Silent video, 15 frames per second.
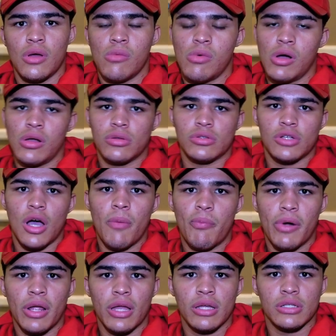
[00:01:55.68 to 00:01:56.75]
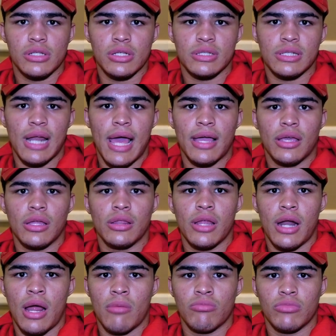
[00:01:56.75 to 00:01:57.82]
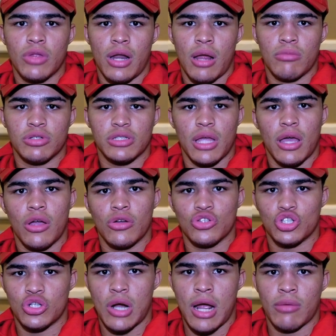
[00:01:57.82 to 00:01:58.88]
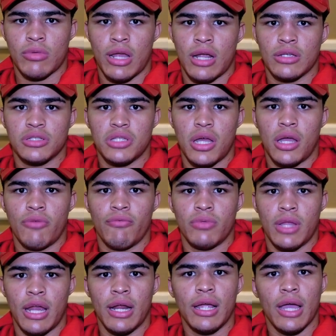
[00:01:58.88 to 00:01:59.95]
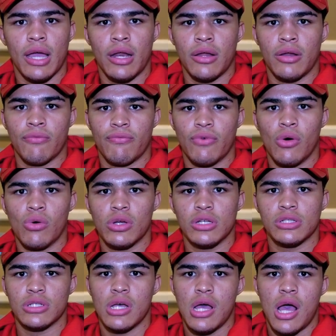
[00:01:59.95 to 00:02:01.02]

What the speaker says: Well, TopRank is liking that I'm staying on track, that I'm staying dedicated and focused.